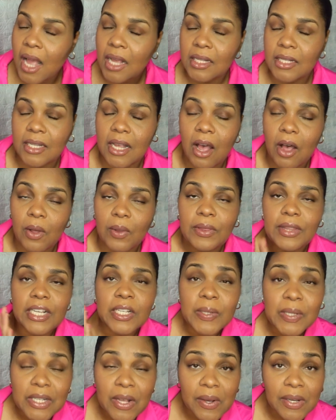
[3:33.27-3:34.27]
So
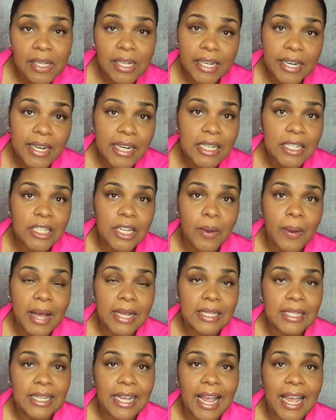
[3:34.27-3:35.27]
this is on clearance, so
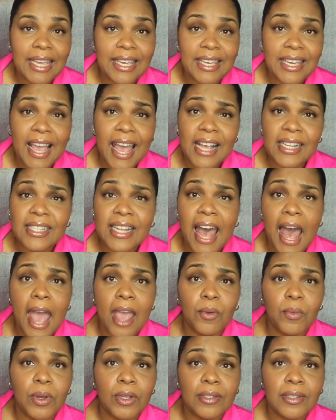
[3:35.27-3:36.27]
I said yes,
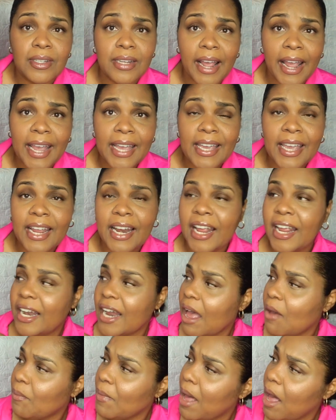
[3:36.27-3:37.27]
I will take it, and
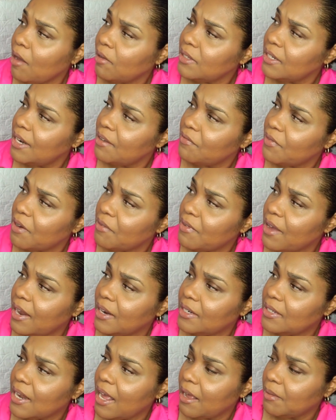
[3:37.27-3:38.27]
I'm holding it for
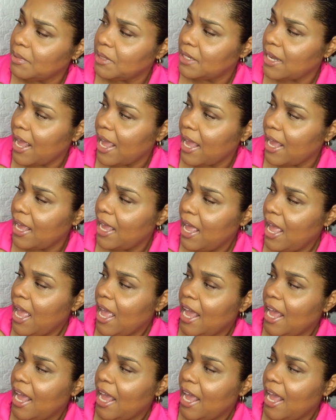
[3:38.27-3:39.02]
Valentine's Day.